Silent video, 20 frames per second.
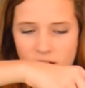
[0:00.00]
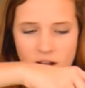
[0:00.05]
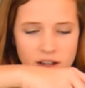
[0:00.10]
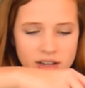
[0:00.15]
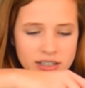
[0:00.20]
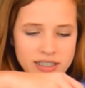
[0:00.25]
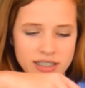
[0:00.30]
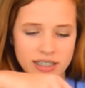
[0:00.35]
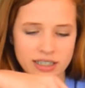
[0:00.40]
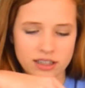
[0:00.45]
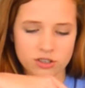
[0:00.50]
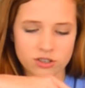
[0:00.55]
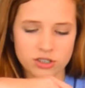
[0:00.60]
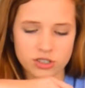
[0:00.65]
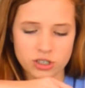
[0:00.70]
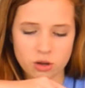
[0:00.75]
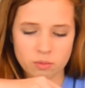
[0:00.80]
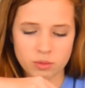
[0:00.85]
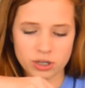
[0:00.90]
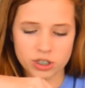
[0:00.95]
Honestly, there's
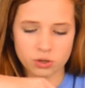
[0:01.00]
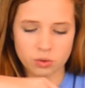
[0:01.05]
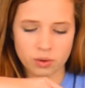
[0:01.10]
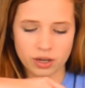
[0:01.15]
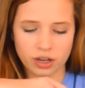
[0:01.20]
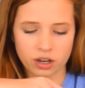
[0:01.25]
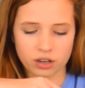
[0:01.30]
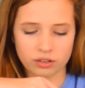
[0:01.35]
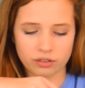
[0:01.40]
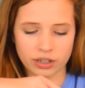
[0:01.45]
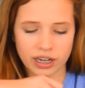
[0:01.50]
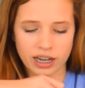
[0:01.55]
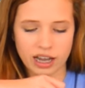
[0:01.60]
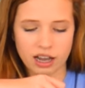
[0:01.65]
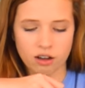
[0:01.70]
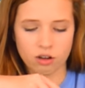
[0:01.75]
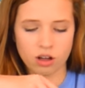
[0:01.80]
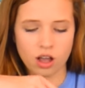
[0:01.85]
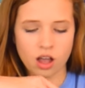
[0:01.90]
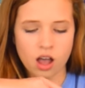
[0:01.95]
so much going on right
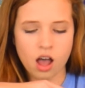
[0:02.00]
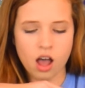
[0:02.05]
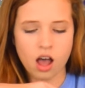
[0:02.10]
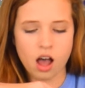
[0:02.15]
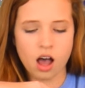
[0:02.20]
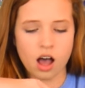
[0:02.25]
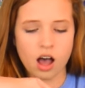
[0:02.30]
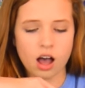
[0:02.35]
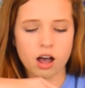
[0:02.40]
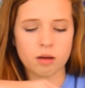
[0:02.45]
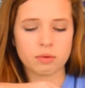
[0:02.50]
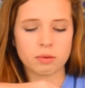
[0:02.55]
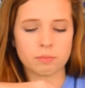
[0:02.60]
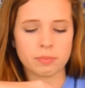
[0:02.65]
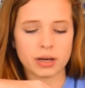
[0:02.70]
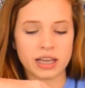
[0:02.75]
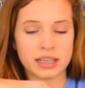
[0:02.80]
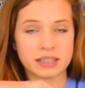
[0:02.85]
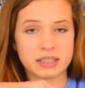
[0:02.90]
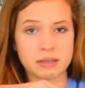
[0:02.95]
now, um,
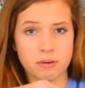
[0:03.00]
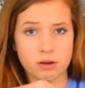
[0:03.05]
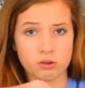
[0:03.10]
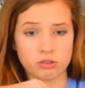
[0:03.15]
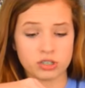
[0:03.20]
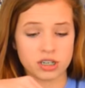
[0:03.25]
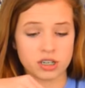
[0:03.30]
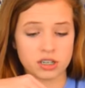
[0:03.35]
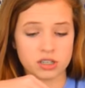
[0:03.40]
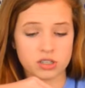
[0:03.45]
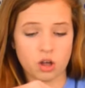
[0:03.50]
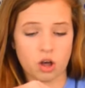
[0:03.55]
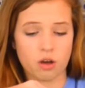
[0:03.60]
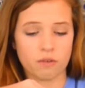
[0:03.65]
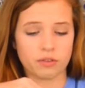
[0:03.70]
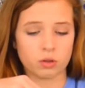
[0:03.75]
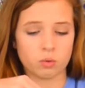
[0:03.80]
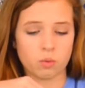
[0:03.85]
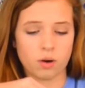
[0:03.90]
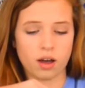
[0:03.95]
but it's supposed to
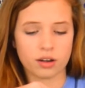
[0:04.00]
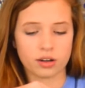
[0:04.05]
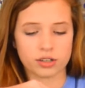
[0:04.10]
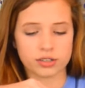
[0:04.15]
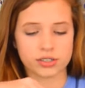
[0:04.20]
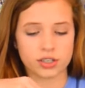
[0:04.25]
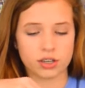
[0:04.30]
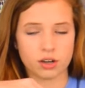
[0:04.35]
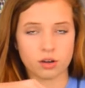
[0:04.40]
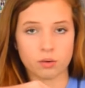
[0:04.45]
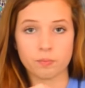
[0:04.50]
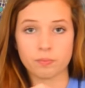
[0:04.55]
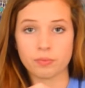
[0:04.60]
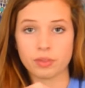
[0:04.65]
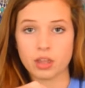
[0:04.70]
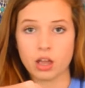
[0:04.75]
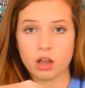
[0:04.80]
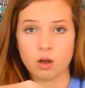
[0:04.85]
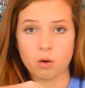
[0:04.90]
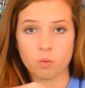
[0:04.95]
dissolve in the water, so
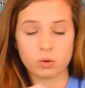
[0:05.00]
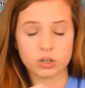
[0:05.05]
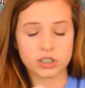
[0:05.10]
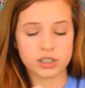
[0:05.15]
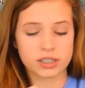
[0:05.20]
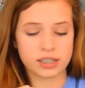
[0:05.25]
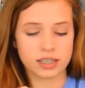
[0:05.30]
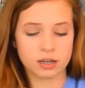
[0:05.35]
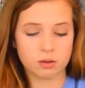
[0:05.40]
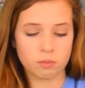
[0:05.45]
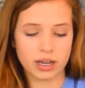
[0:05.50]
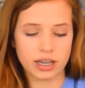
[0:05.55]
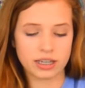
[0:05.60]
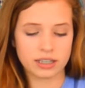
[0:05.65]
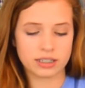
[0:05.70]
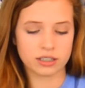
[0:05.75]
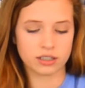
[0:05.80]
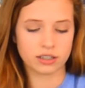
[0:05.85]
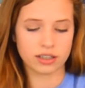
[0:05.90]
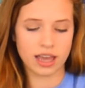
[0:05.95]
we're just gonna
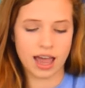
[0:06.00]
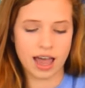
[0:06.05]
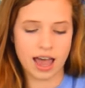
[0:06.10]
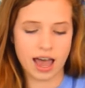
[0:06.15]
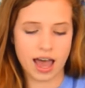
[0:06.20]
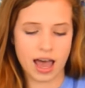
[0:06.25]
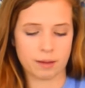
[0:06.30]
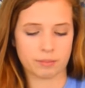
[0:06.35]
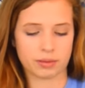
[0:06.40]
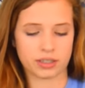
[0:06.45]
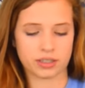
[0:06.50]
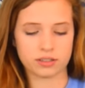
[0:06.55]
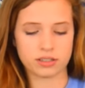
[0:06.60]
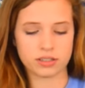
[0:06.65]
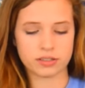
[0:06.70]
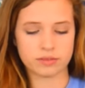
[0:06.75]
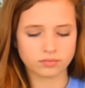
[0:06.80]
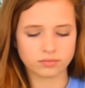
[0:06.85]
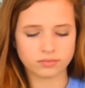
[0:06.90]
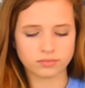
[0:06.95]
wait till that happens.